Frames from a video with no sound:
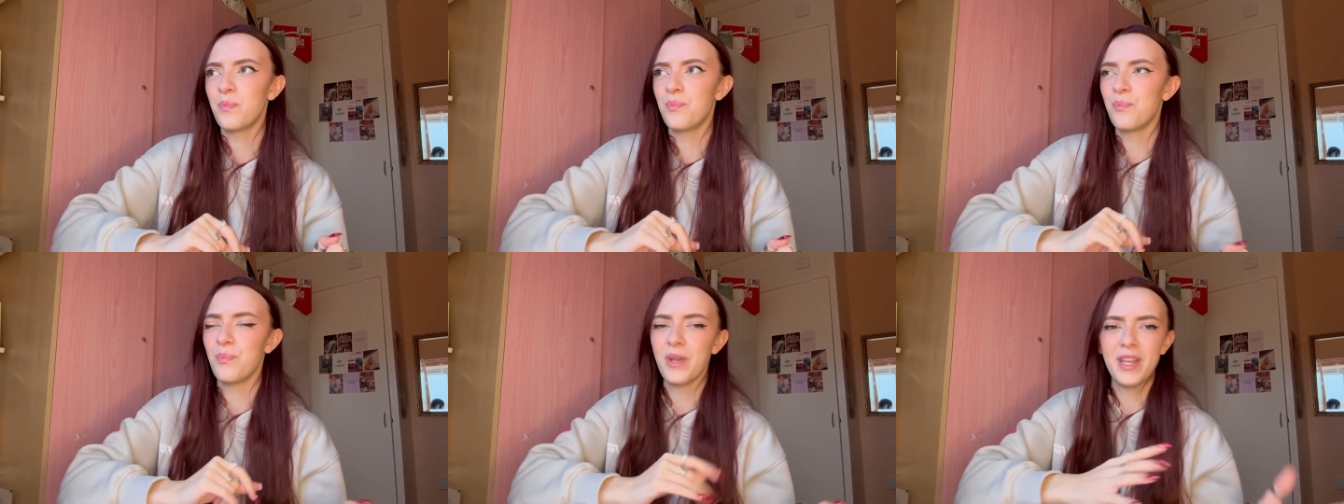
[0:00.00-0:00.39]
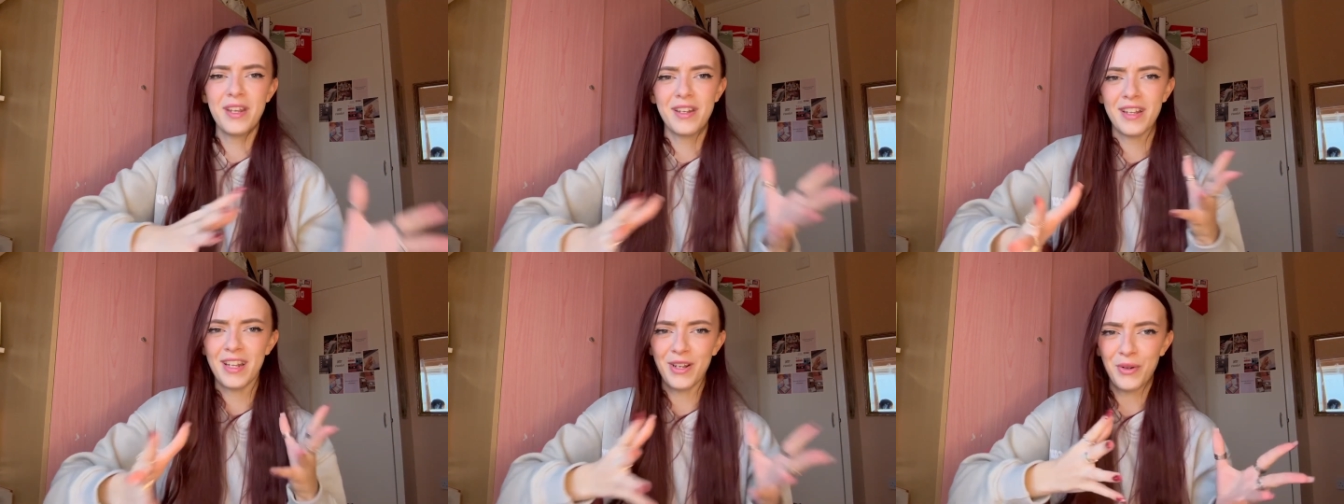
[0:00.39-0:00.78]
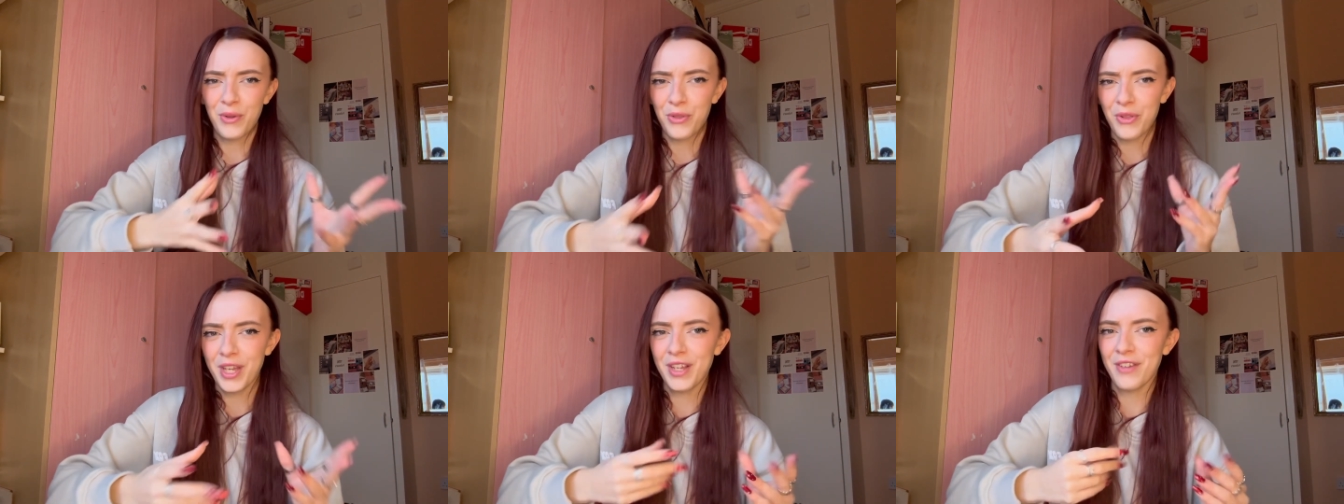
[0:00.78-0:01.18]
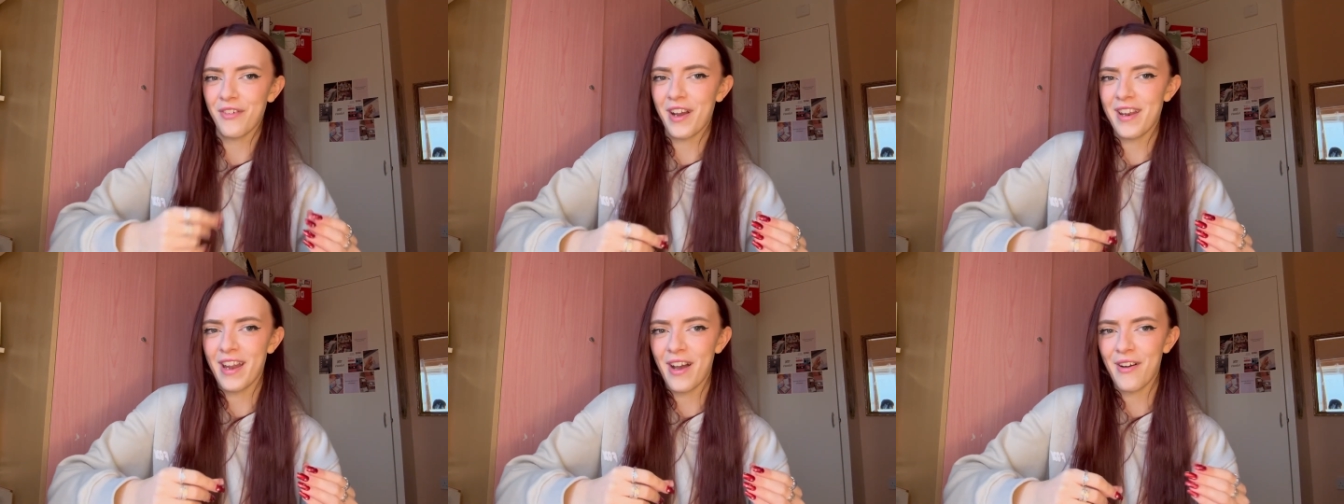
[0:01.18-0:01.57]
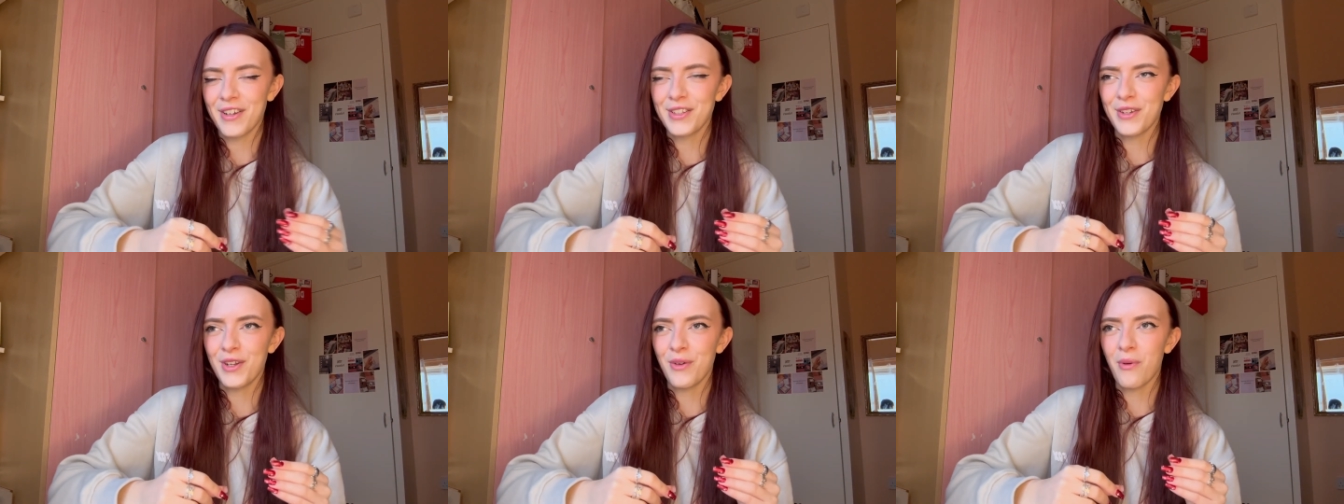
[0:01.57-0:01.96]
being a little thing right now. I
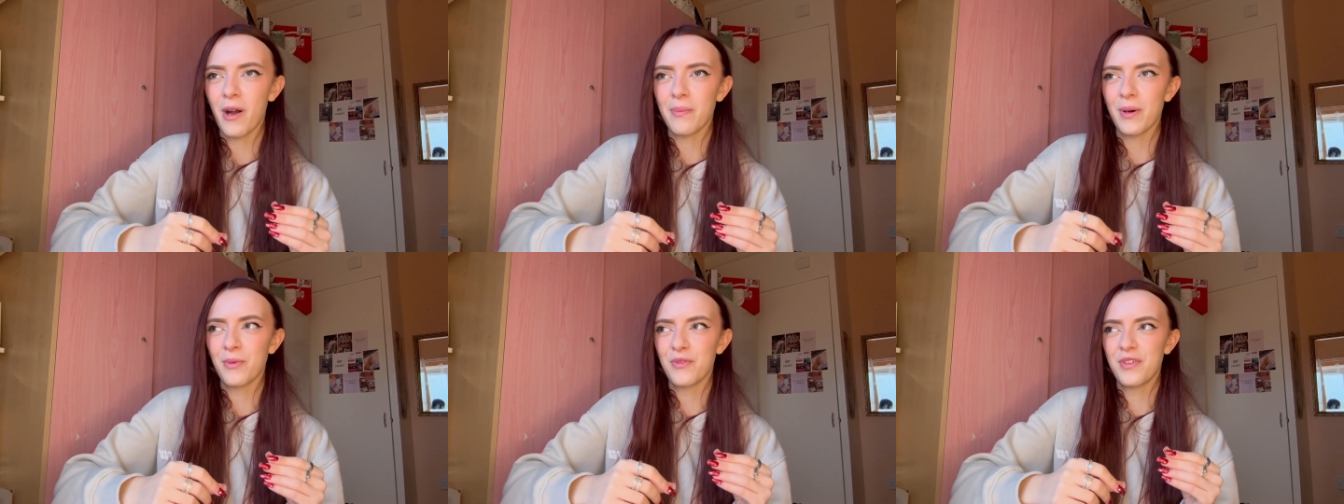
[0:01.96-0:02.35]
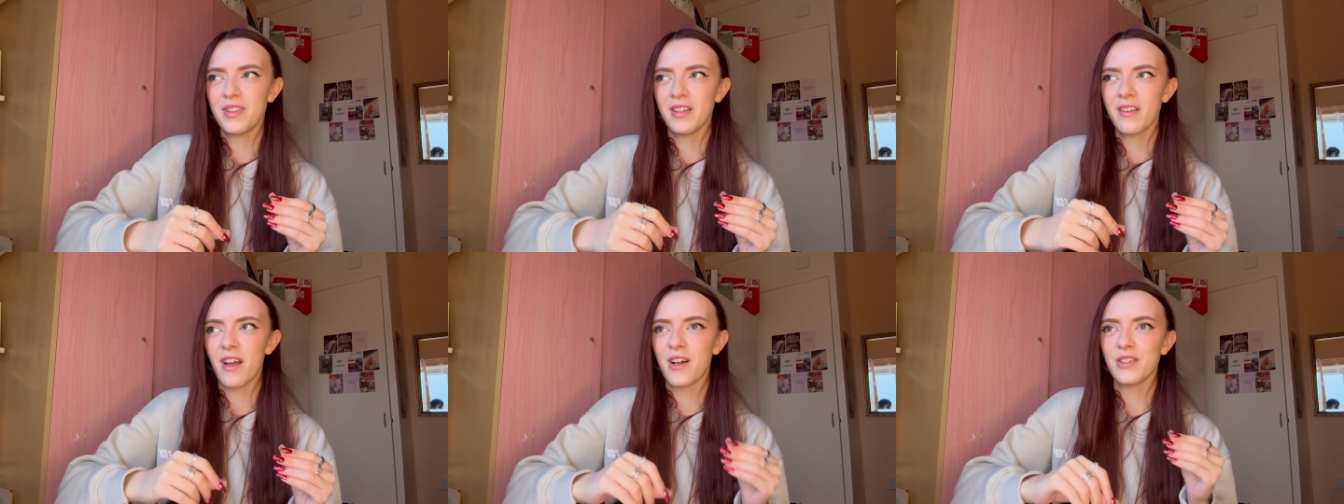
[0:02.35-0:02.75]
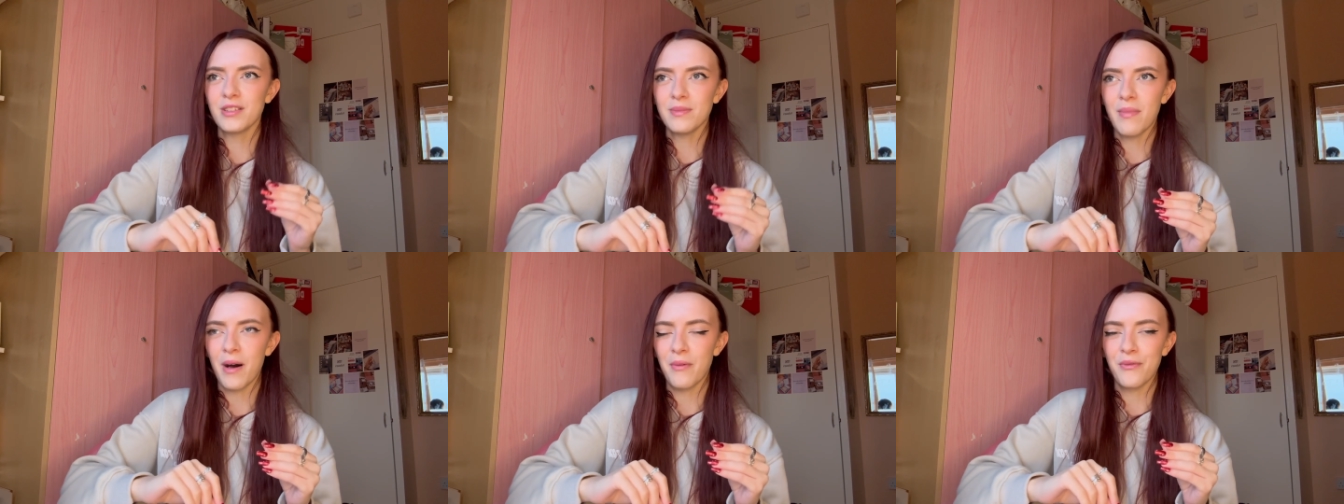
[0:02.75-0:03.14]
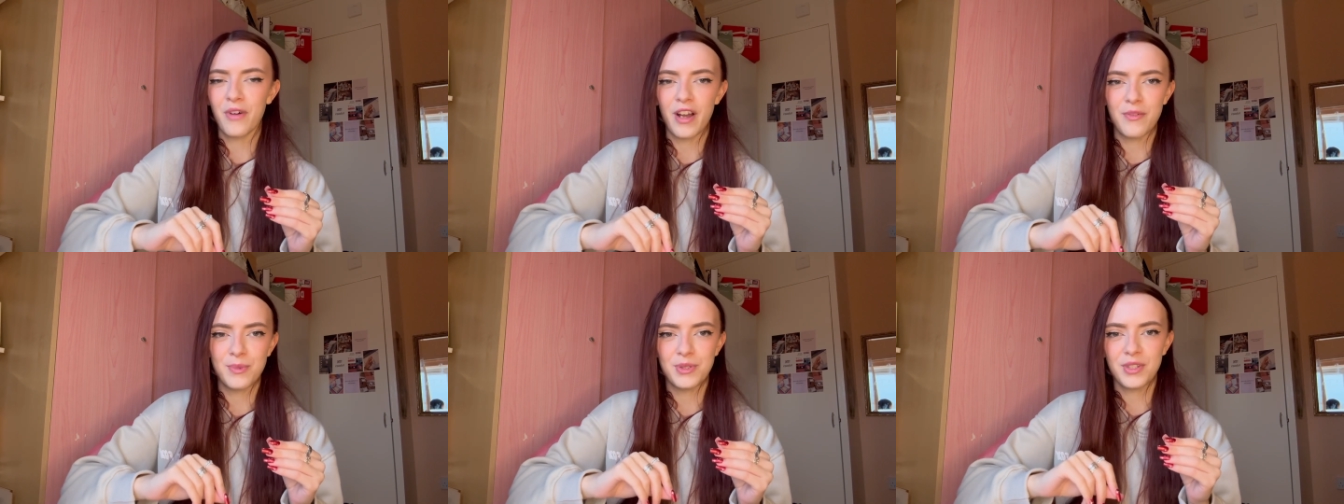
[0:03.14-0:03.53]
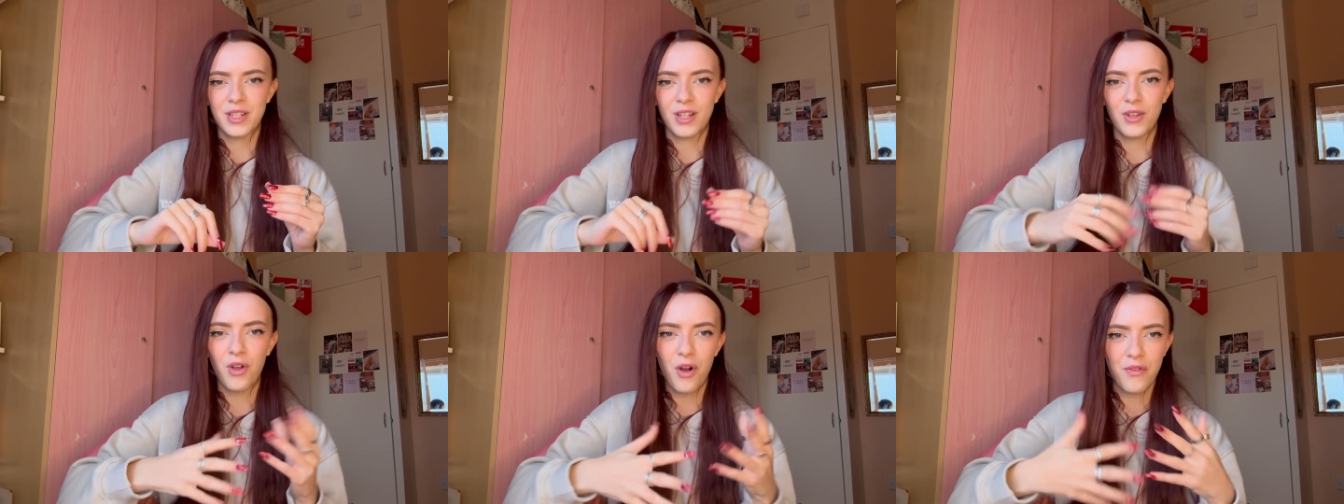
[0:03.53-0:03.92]
don't know why, but within the last month I've been
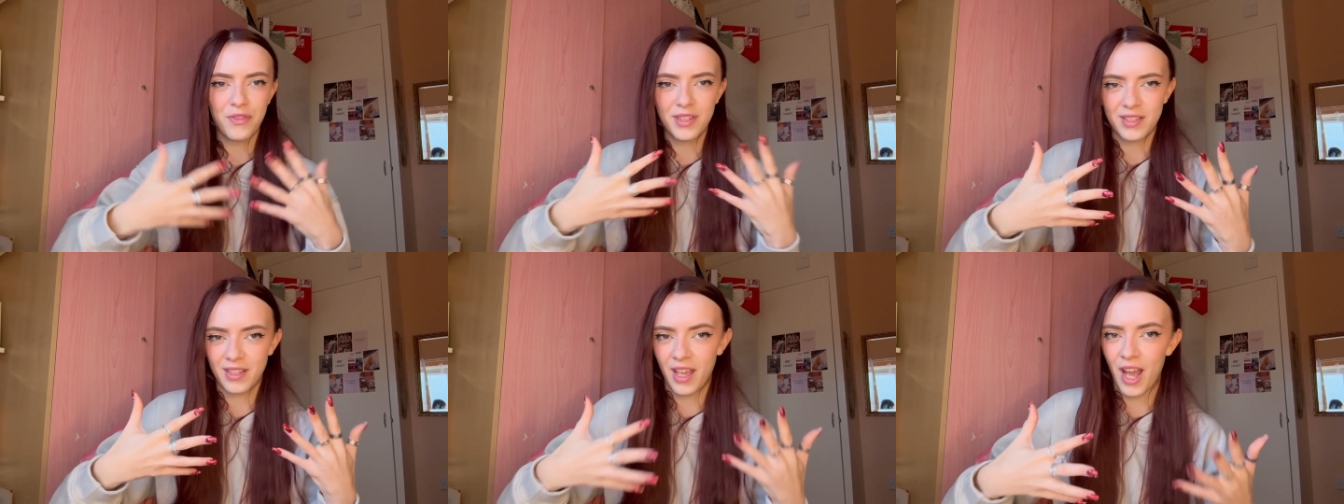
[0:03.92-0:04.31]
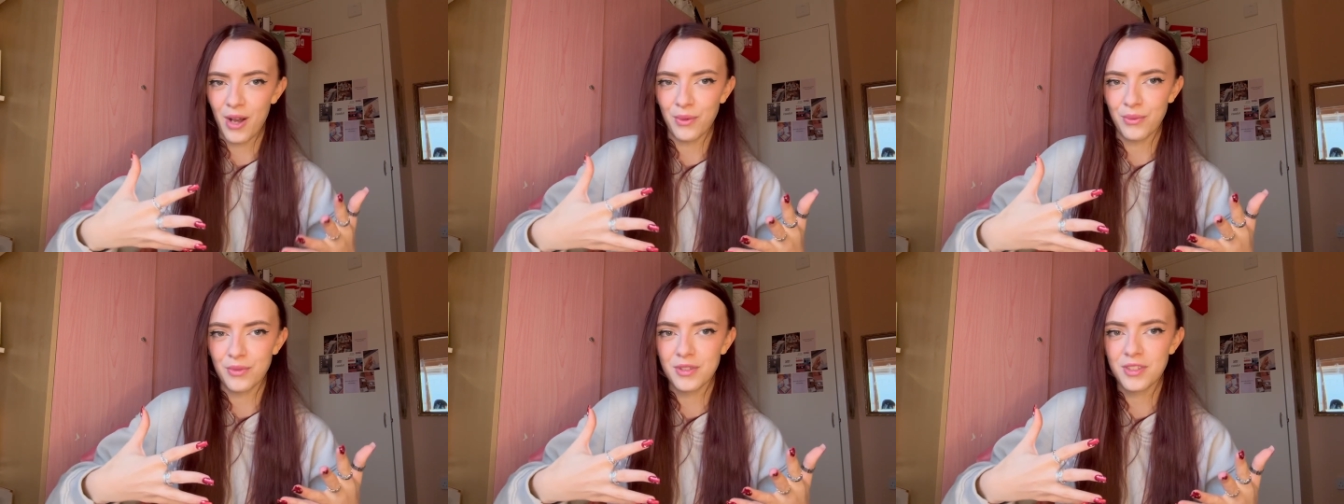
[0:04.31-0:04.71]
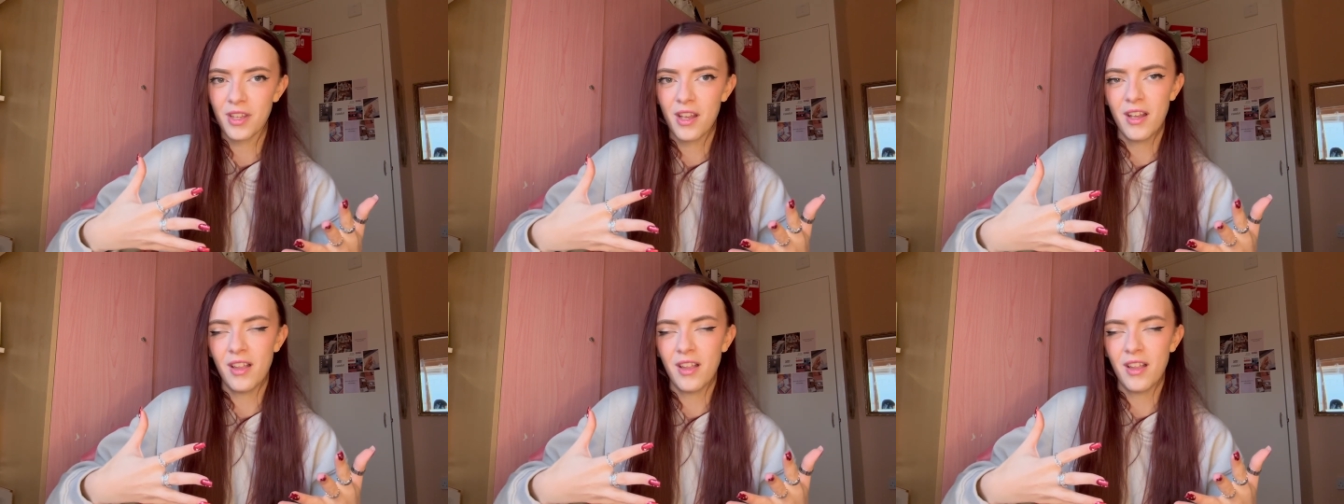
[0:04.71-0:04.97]
seeing a lot of these accounts